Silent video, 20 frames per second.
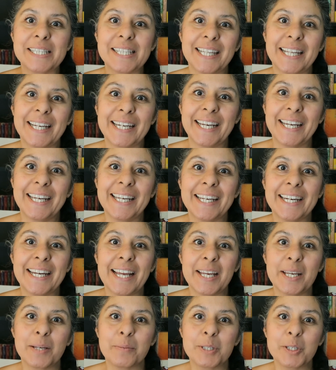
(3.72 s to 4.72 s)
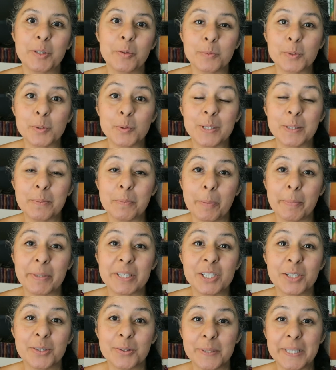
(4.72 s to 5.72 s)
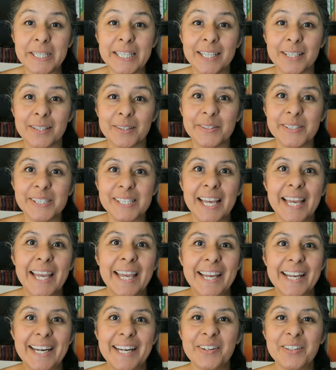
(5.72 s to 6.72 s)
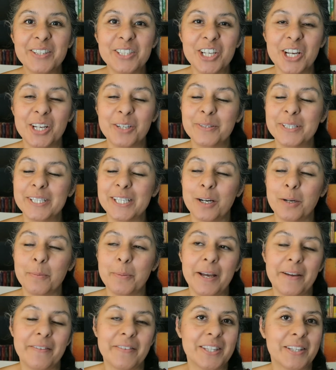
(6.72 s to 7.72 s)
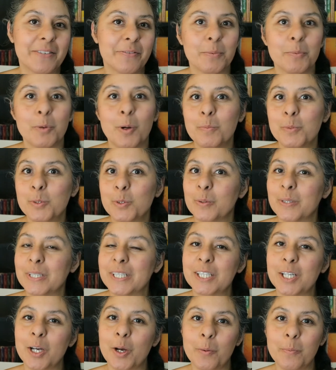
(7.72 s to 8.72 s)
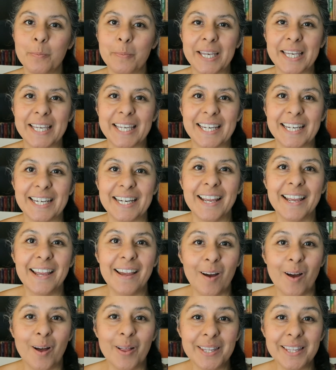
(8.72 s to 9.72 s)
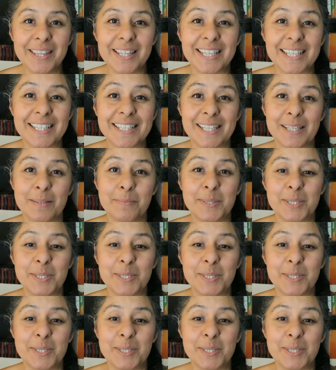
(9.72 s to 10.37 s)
Elena and I am the homeschooling mama to 3 kiddos. Here on the channel we talk about everything from homeschooling to homemaking, all the things in